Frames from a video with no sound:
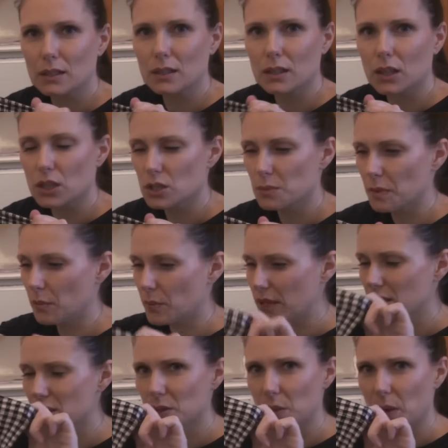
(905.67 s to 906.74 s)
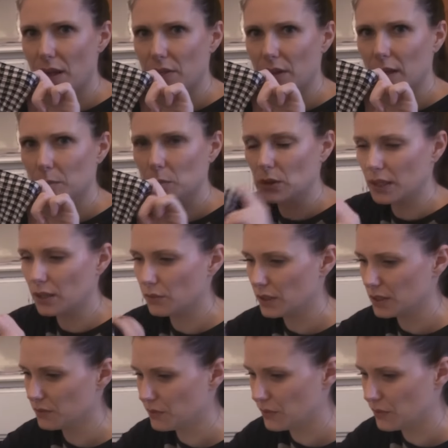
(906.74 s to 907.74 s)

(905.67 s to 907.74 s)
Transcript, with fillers: crush my waist, so I think I'm going to get rid of